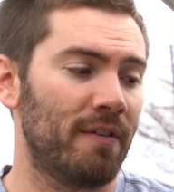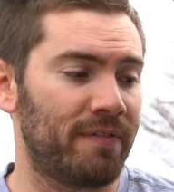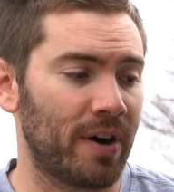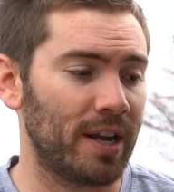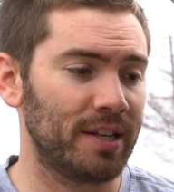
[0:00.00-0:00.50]

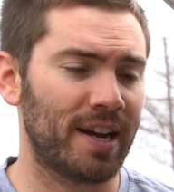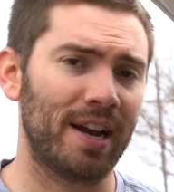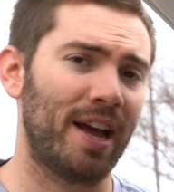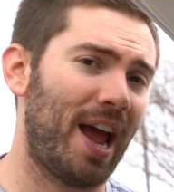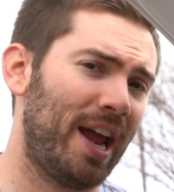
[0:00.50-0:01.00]
fun, kind
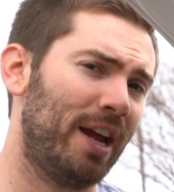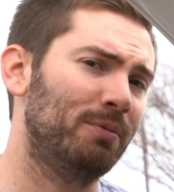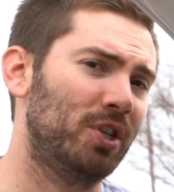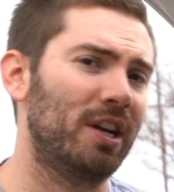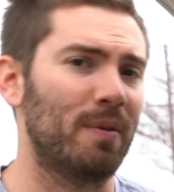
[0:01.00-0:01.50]
of
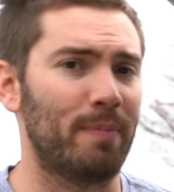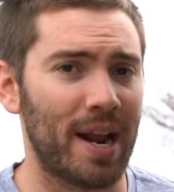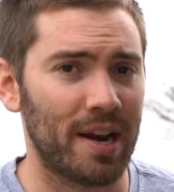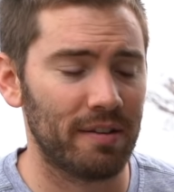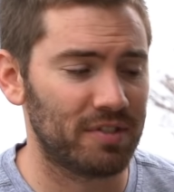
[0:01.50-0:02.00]
AMG
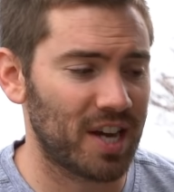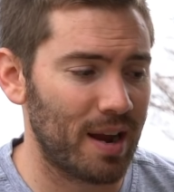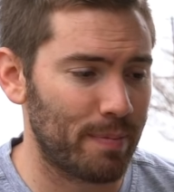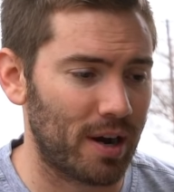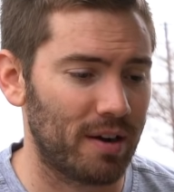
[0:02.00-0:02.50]
competitive
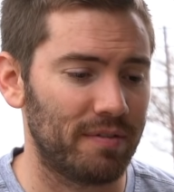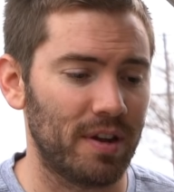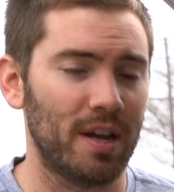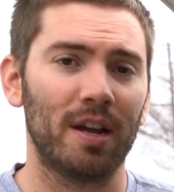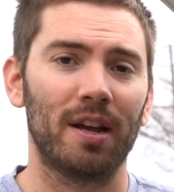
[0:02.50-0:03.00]
type of
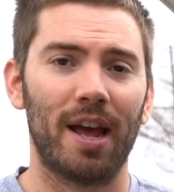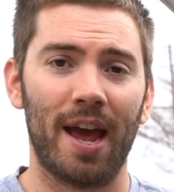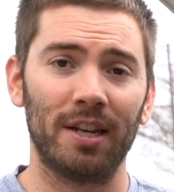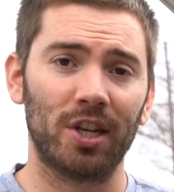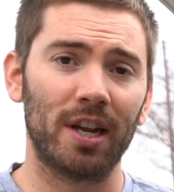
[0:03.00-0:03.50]

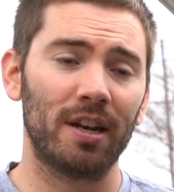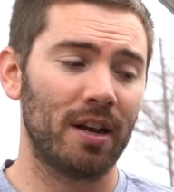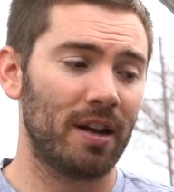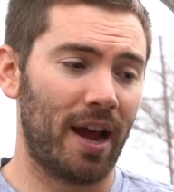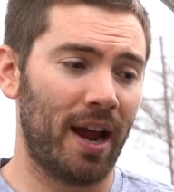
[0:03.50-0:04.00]
engine.
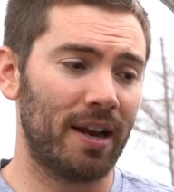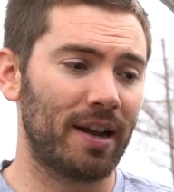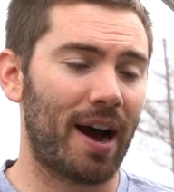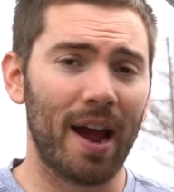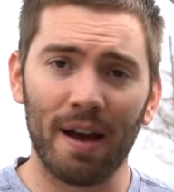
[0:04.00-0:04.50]
And
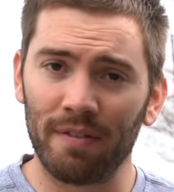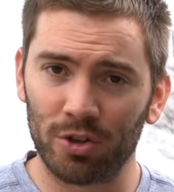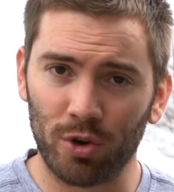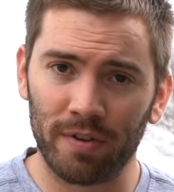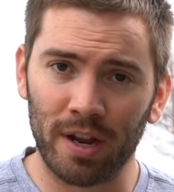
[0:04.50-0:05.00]
I haven't
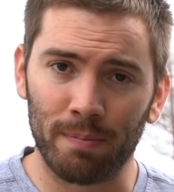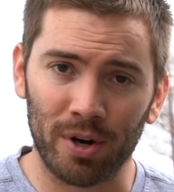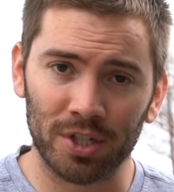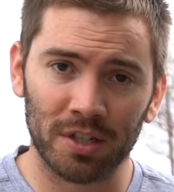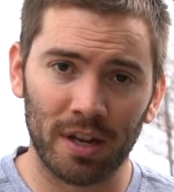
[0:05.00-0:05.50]
driven it
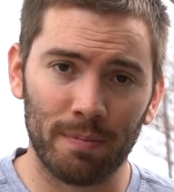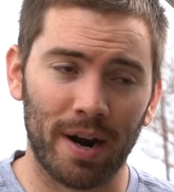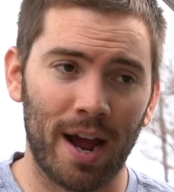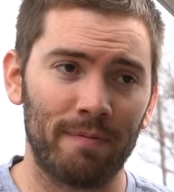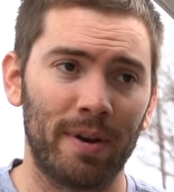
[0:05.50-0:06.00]
personally, but
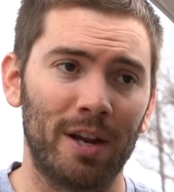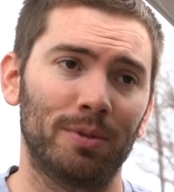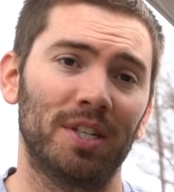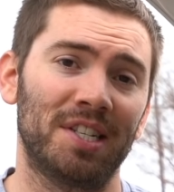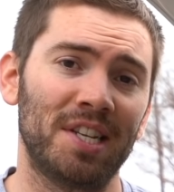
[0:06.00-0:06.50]
I've been
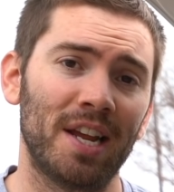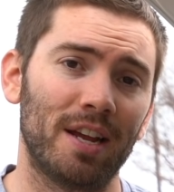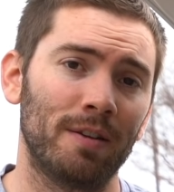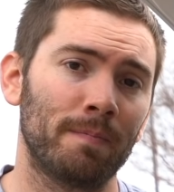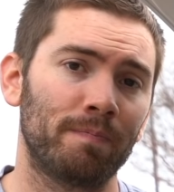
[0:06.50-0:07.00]
able to see
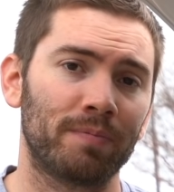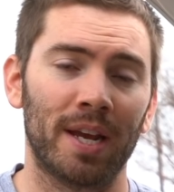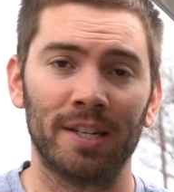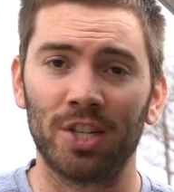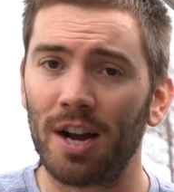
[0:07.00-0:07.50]
it
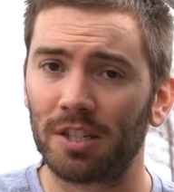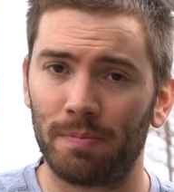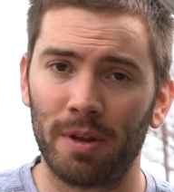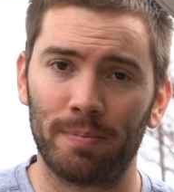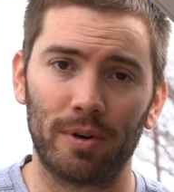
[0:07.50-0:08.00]
and talk to
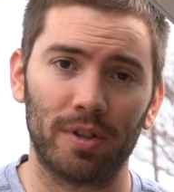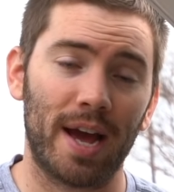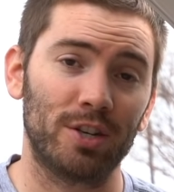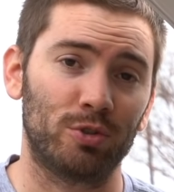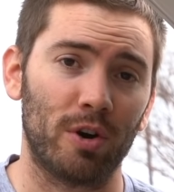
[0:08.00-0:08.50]
people
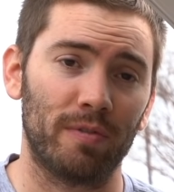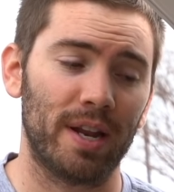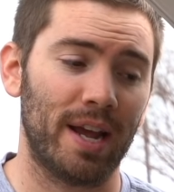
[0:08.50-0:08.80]
that drove it,